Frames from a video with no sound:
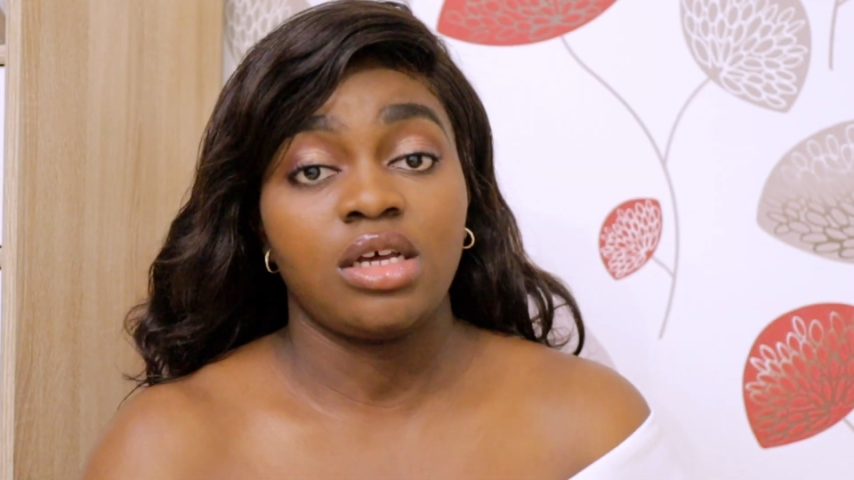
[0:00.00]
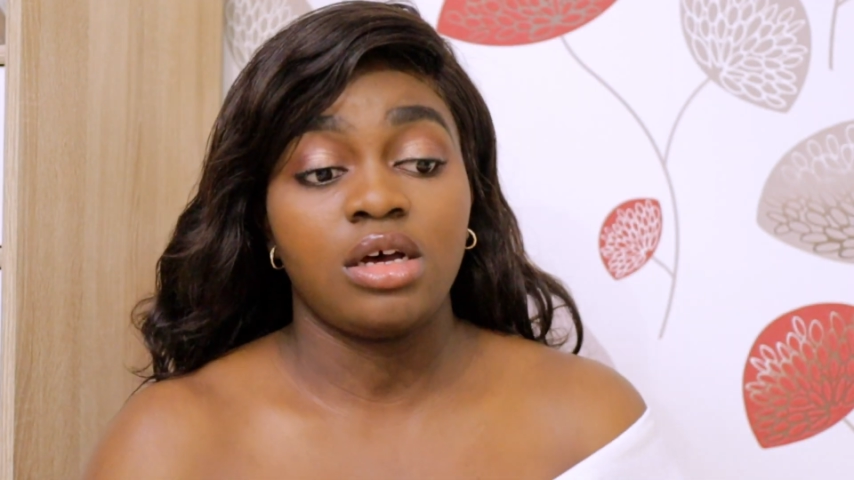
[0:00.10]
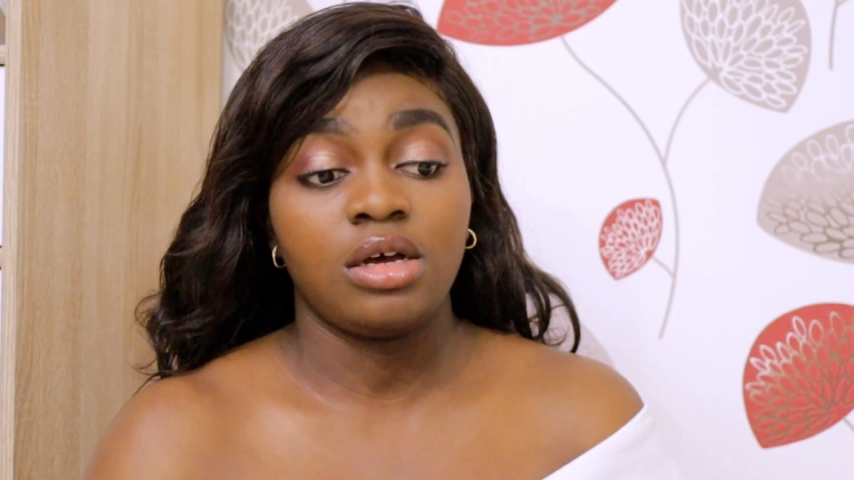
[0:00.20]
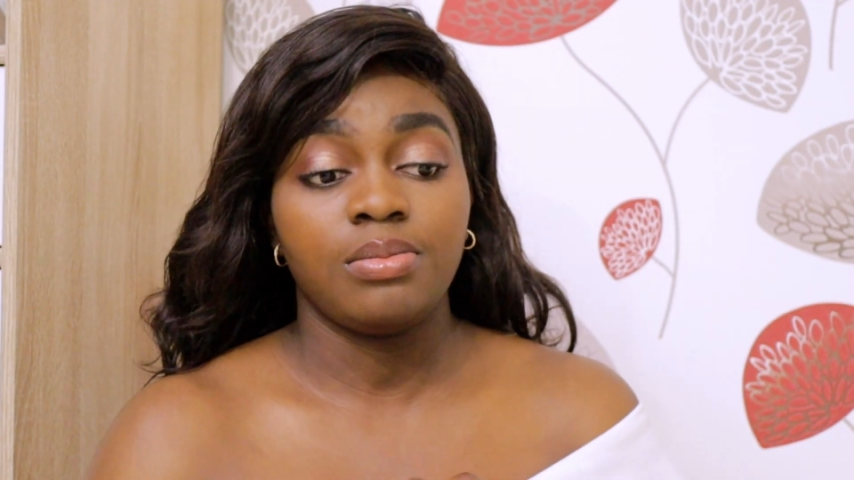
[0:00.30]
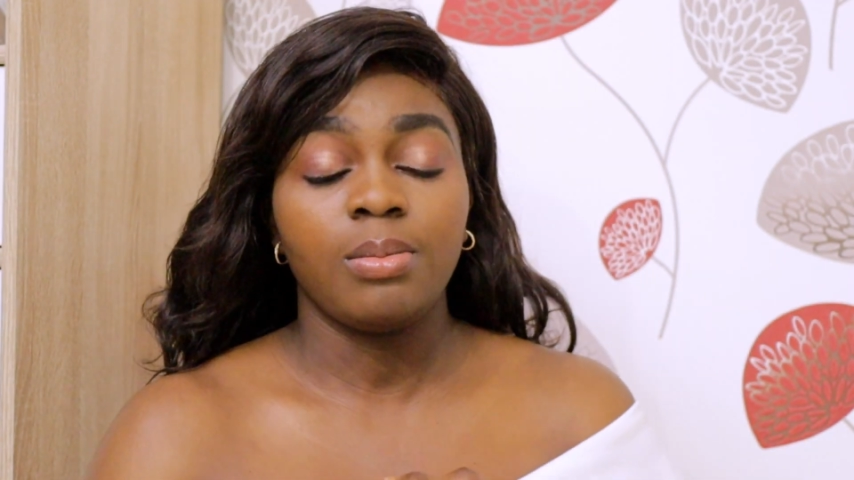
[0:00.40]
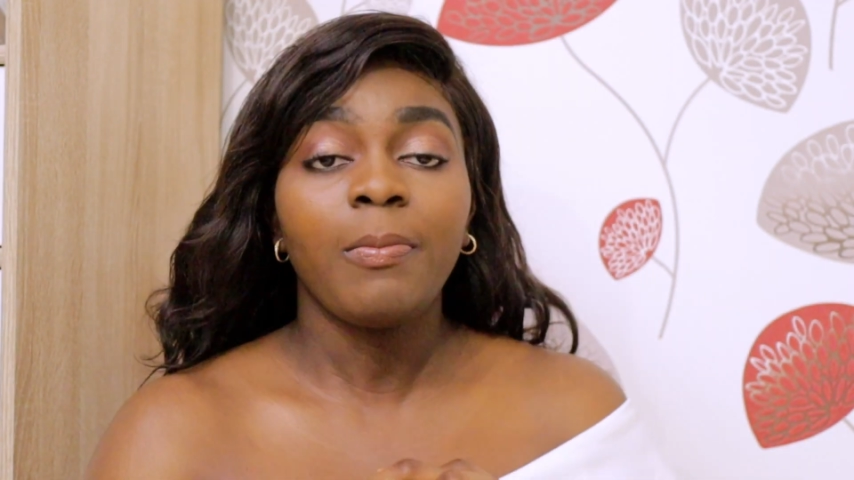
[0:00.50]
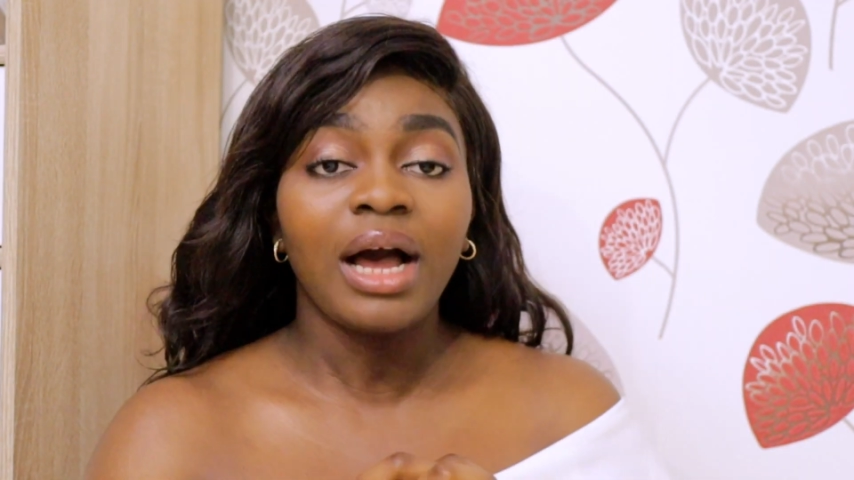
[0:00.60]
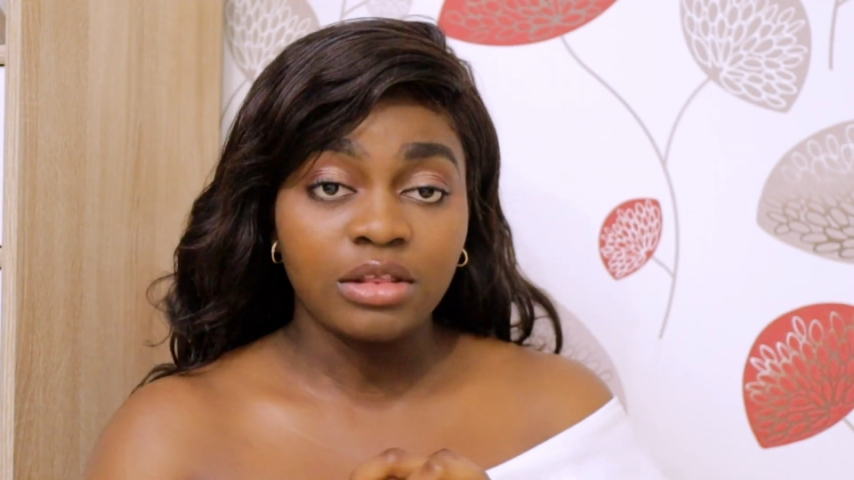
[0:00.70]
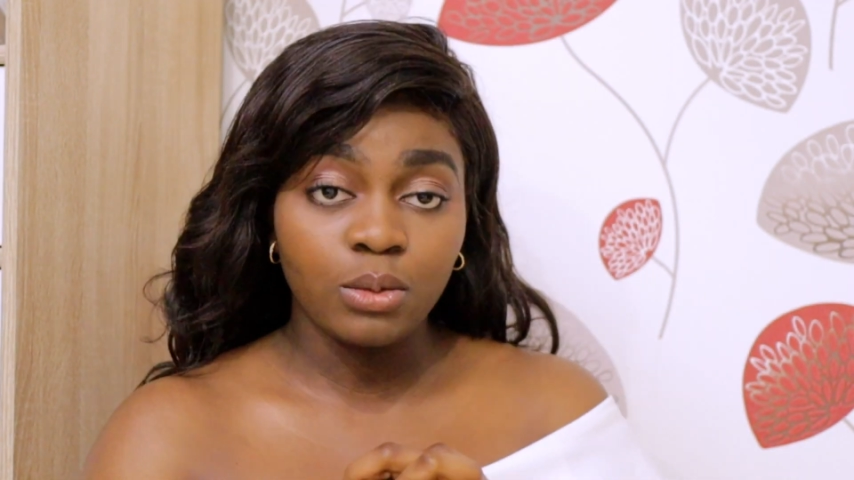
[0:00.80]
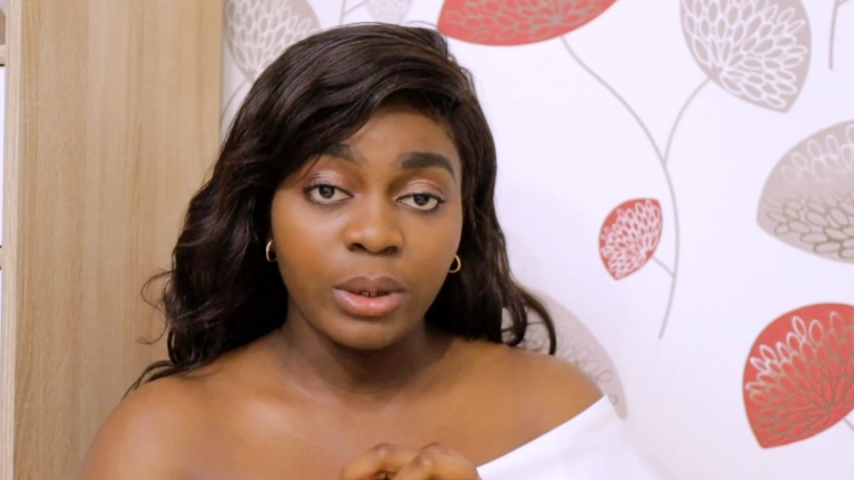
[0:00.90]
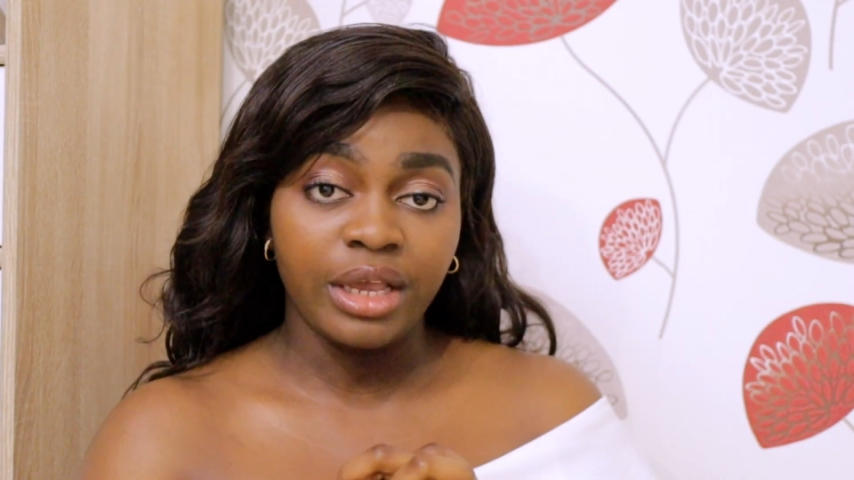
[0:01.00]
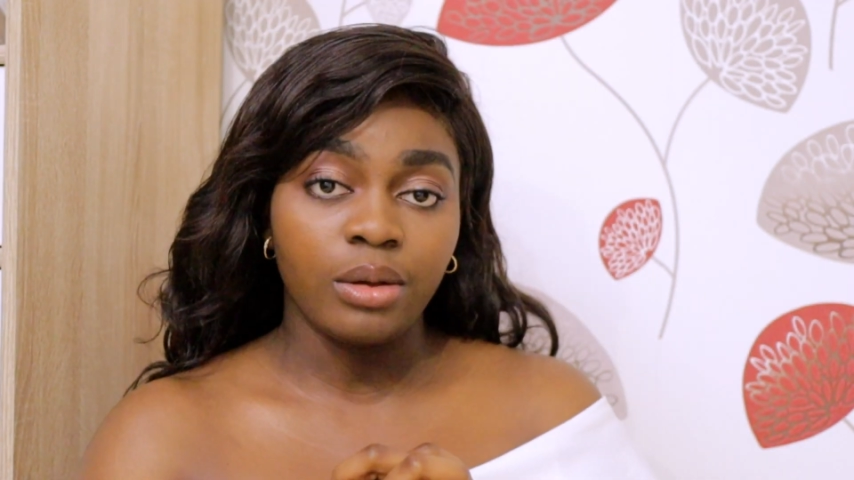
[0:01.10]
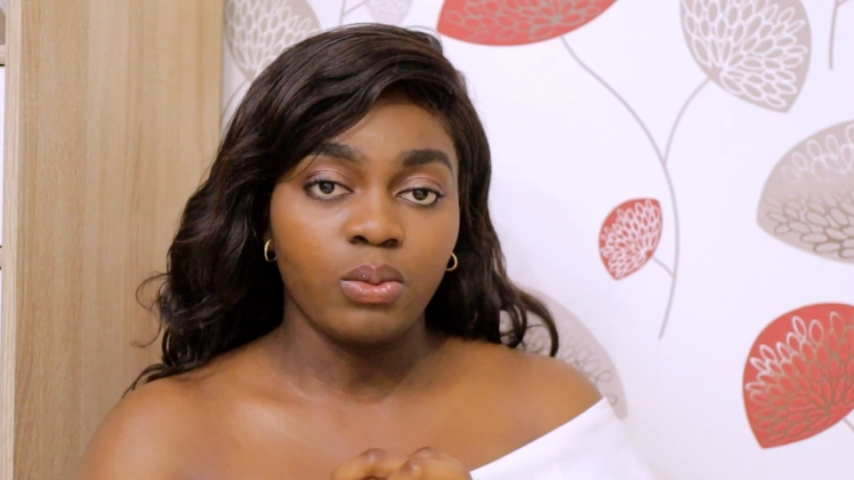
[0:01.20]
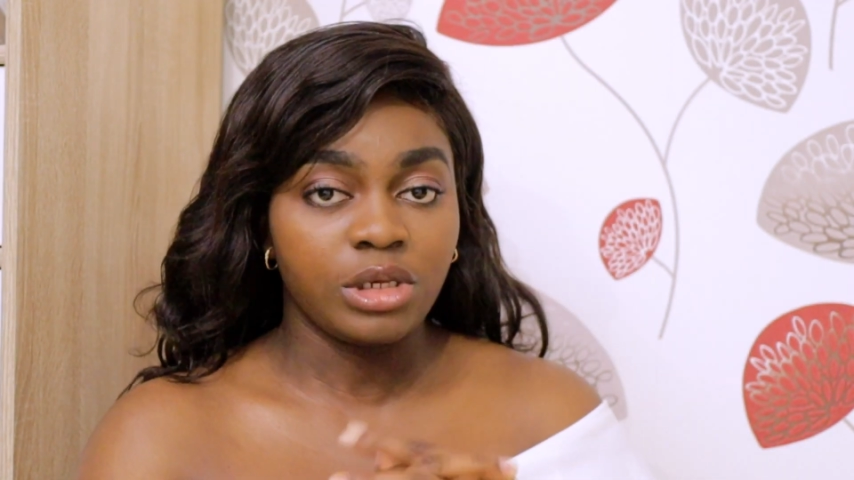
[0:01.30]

um, pathway,